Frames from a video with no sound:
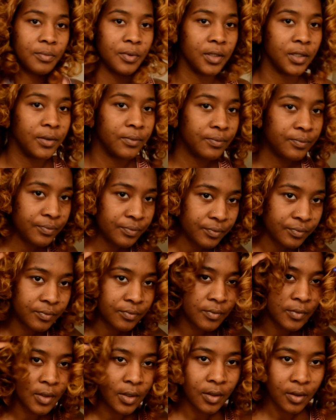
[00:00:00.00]
but
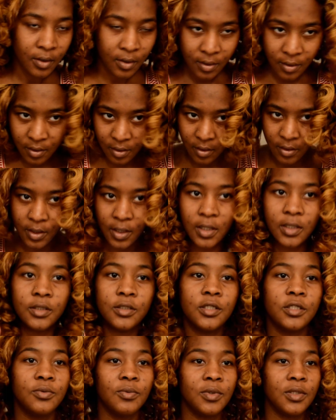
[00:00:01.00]
okay,
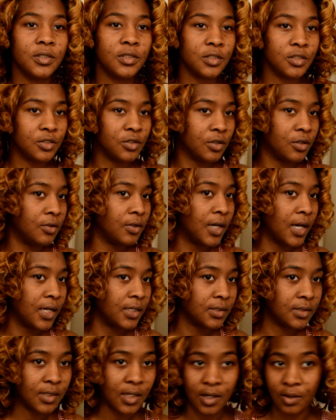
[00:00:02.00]
just wanted to show you
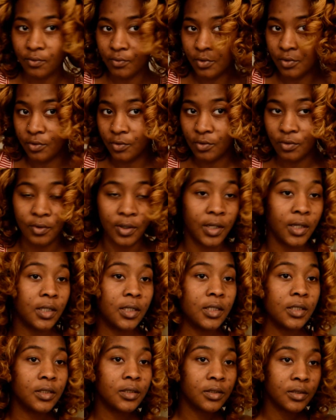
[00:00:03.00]
guys that real quick.
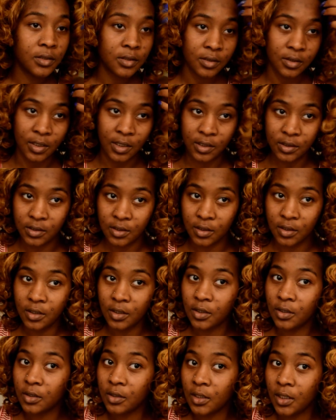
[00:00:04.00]
It's nice and
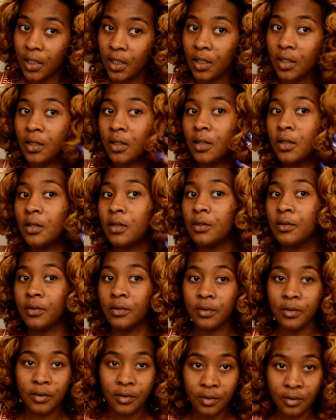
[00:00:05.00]
curly.
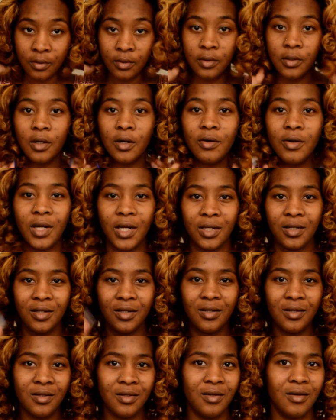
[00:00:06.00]
All right,
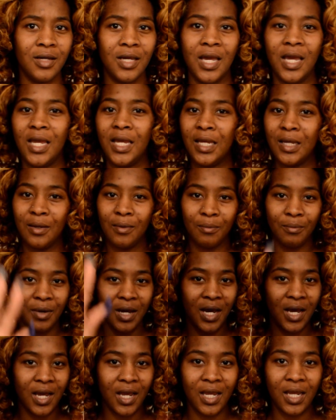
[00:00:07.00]
okay,
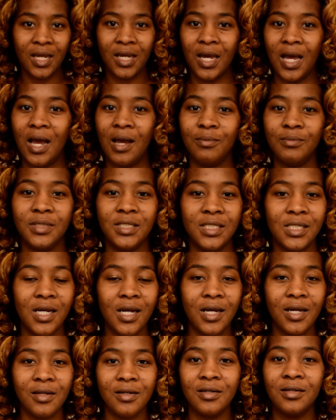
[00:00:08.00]
bye. I'm
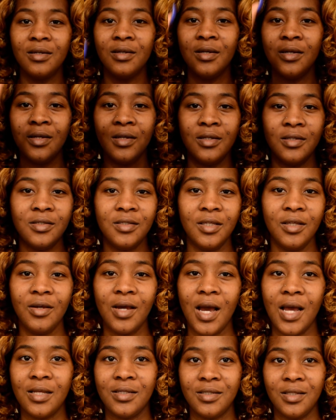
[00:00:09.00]
done. See you
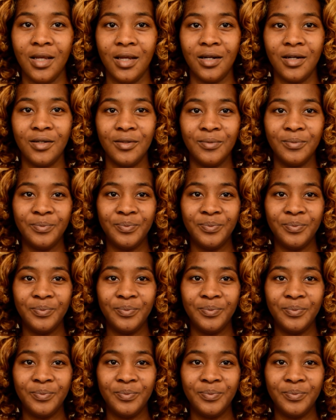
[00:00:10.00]
guys later.